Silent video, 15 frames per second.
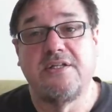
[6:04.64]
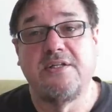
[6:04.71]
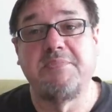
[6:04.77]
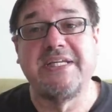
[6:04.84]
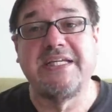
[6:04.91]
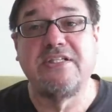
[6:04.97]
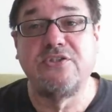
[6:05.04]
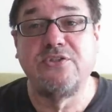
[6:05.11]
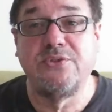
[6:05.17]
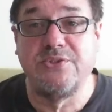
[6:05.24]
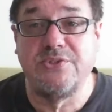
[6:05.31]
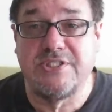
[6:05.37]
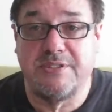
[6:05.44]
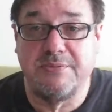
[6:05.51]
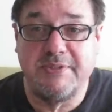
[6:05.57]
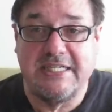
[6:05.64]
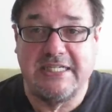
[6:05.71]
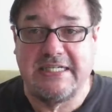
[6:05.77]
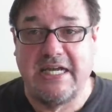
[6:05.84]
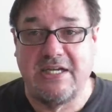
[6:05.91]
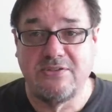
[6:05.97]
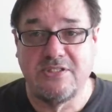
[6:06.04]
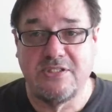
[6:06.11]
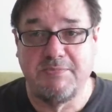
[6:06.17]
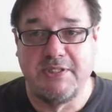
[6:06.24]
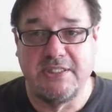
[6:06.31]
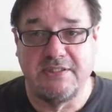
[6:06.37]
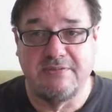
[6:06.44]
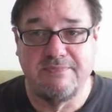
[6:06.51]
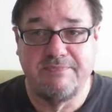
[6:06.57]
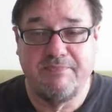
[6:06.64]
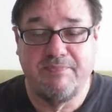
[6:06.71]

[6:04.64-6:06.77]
The big news, the big announcement.